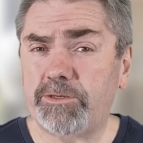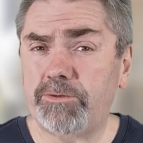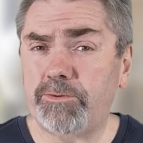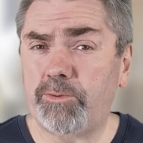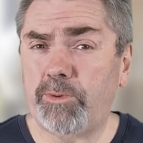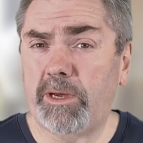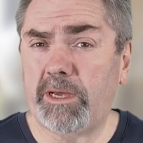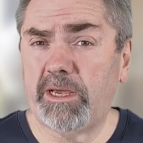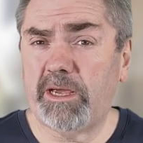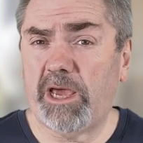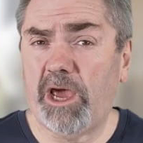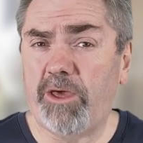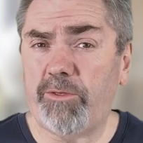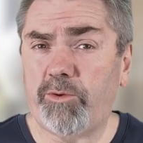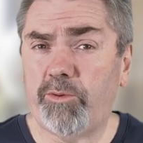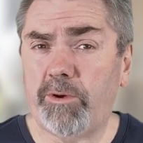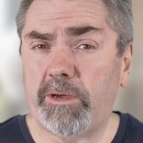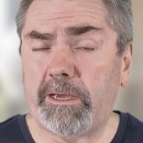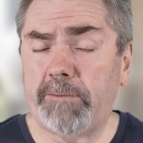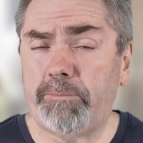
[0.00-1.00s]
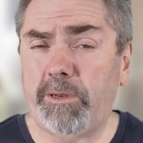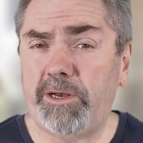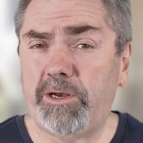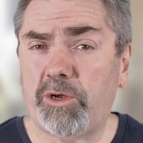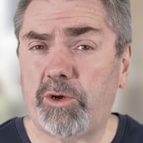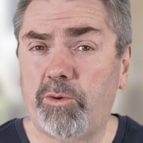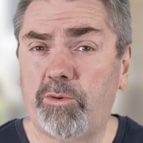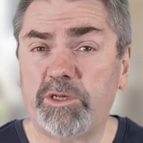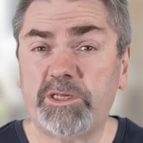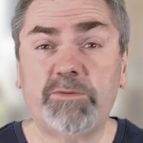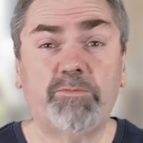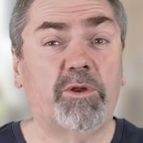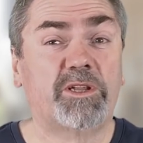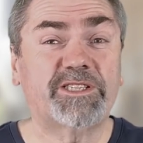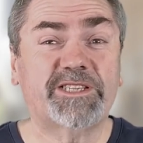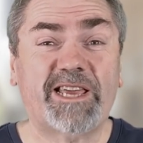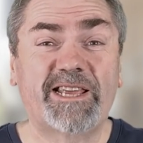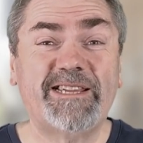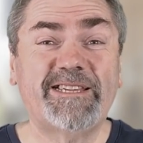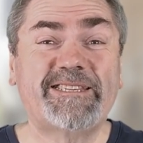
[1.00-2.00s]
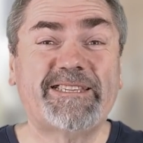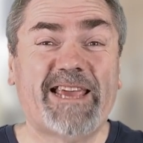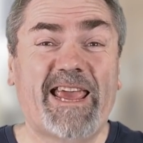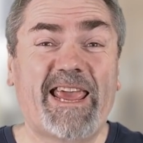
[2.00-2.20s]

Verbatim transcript: to uh, go through a completed course? Well, it's going to